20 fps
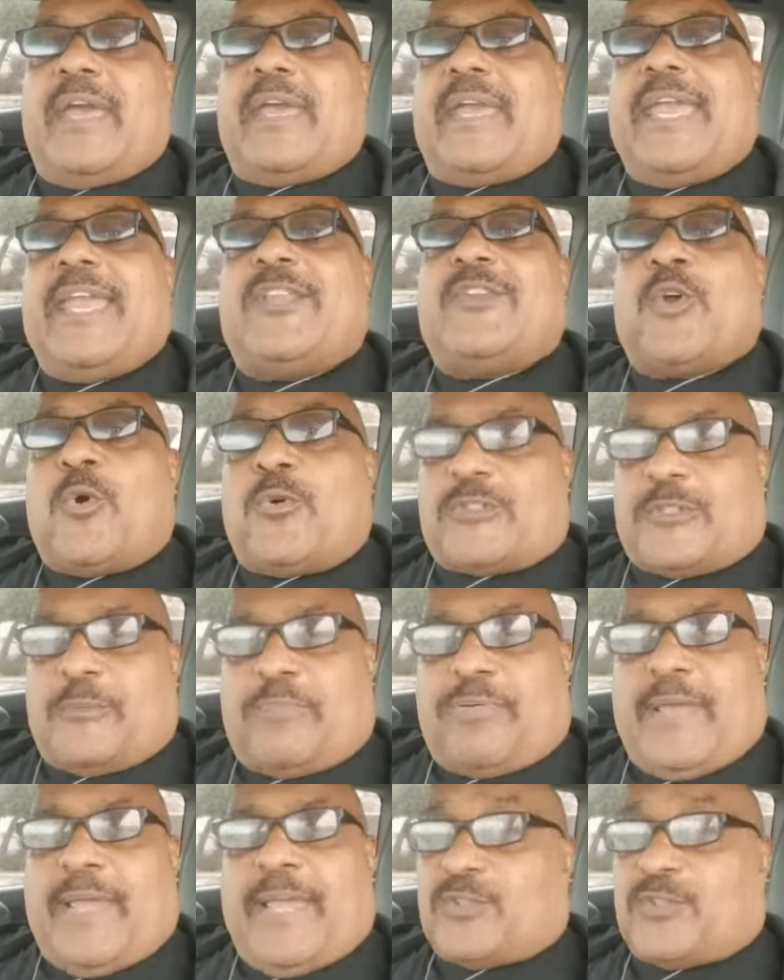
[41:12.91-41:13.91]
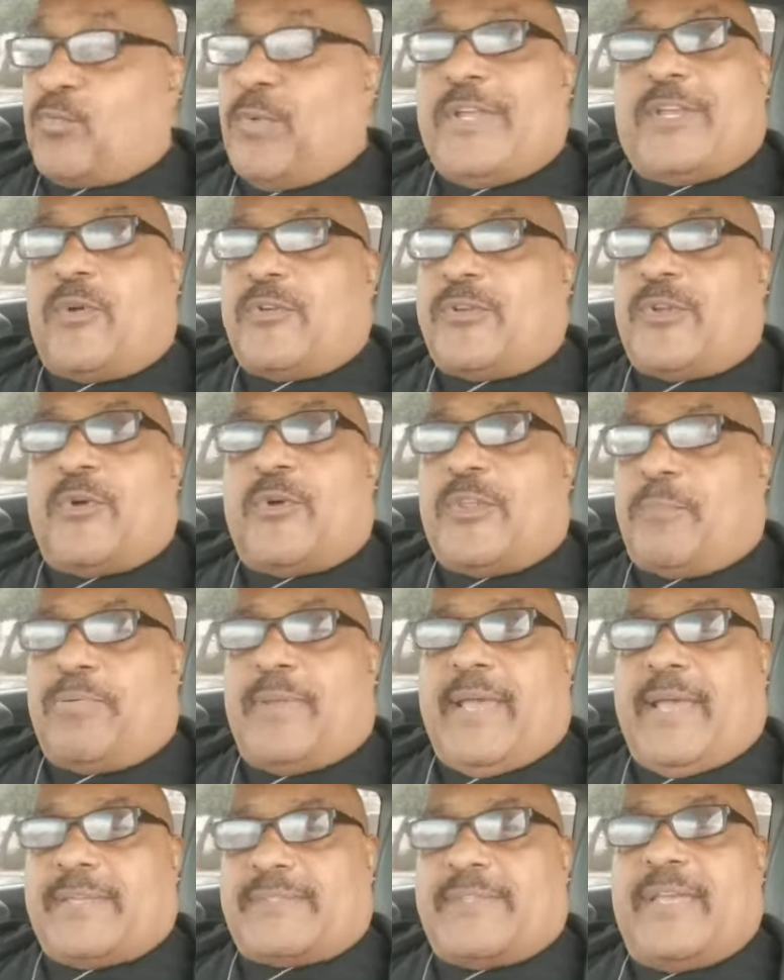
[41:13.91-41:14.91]
He knows the plans. We don't know the
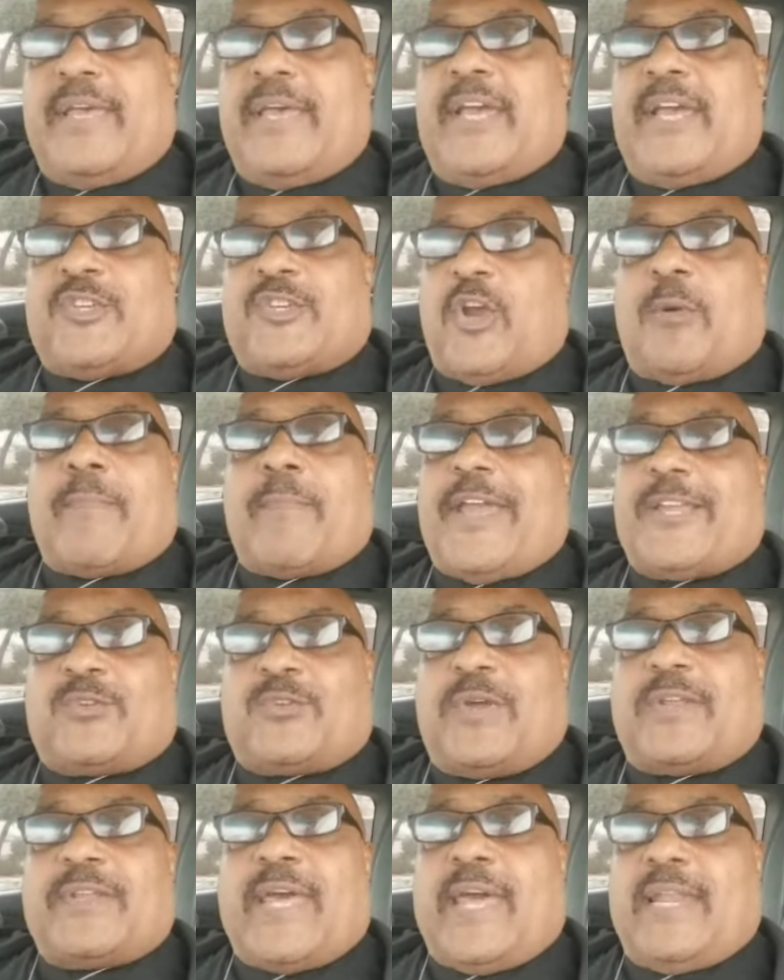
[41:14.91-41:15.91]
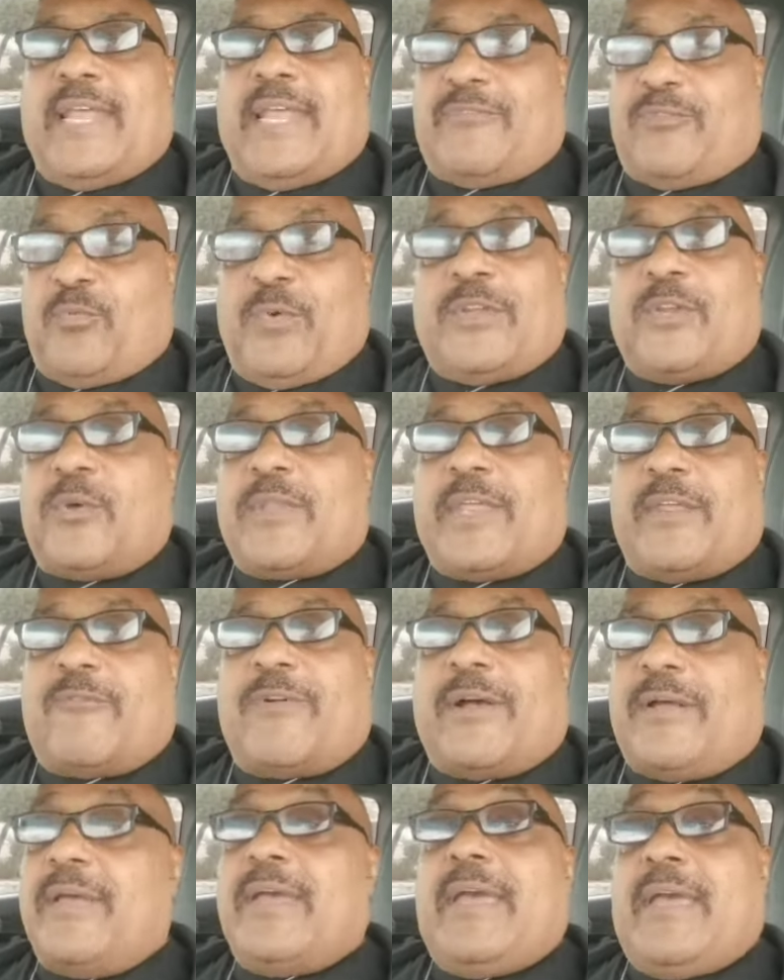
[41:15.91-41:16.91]
plans. Jeremiah 29 11. We know that
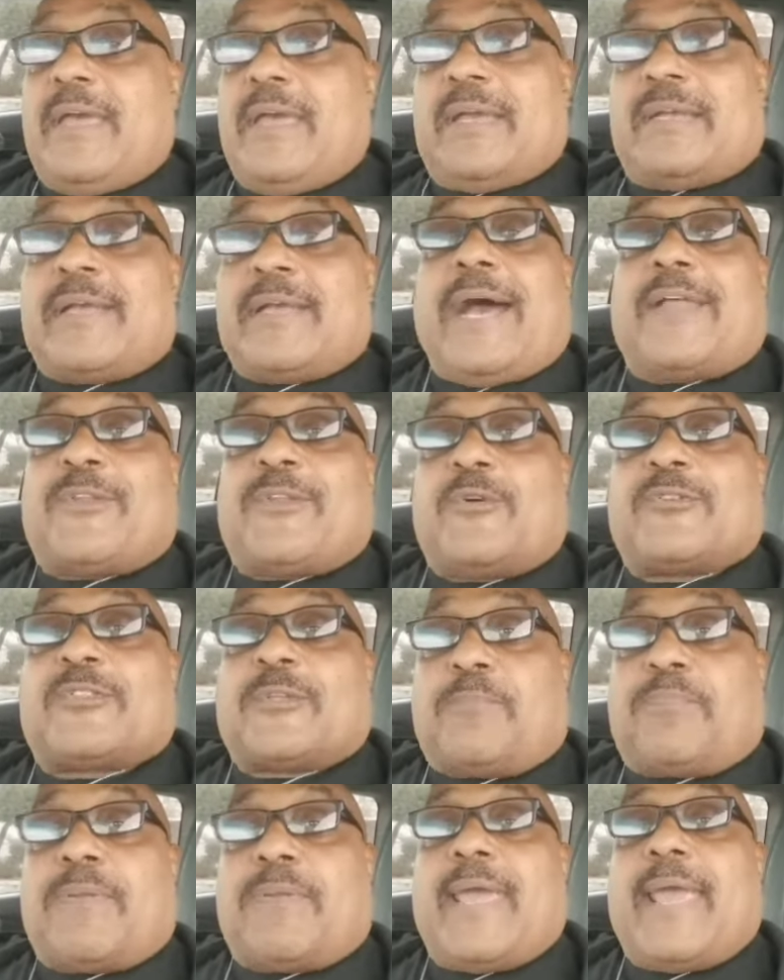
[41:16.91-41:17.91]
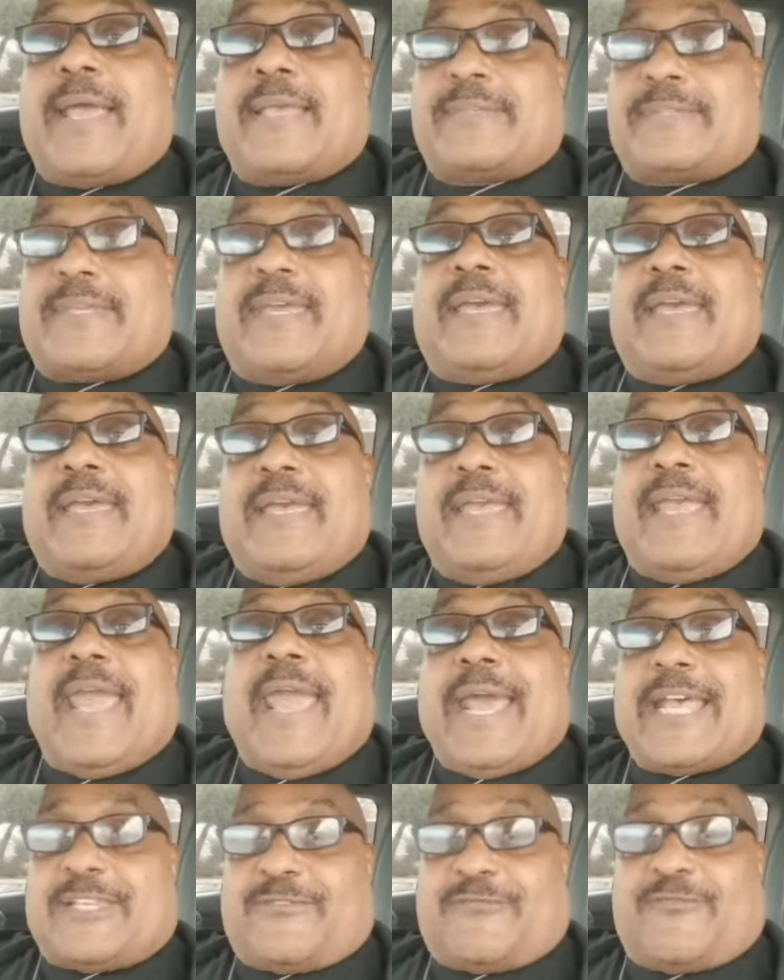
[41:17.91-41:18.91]
well. God knows the plans He
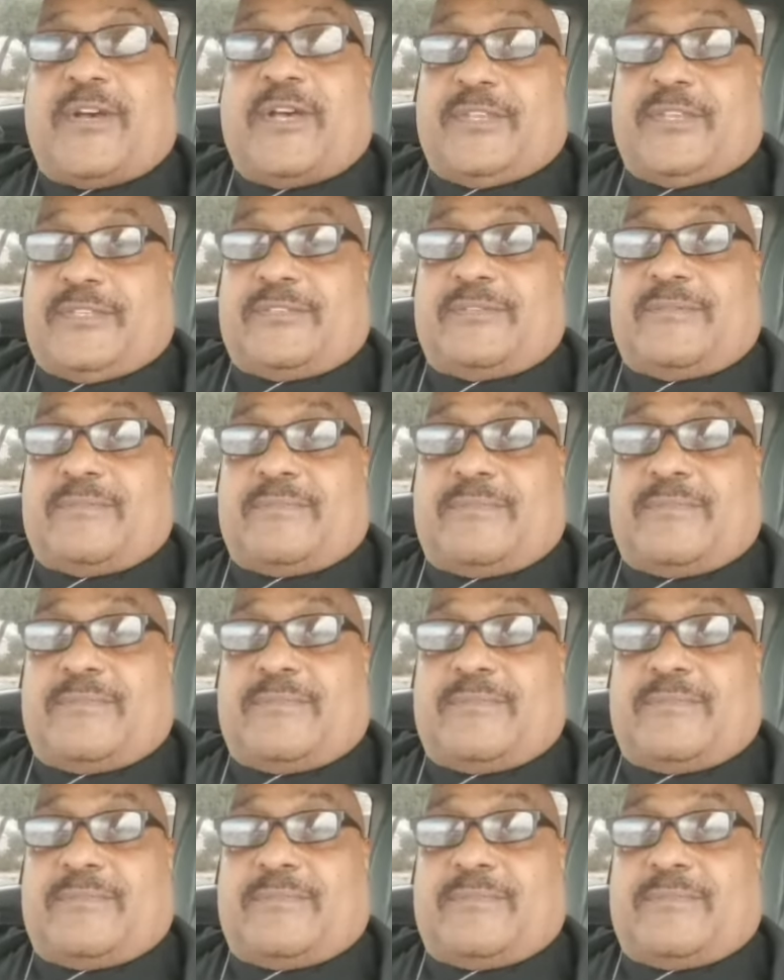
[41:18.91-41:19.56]
has for us.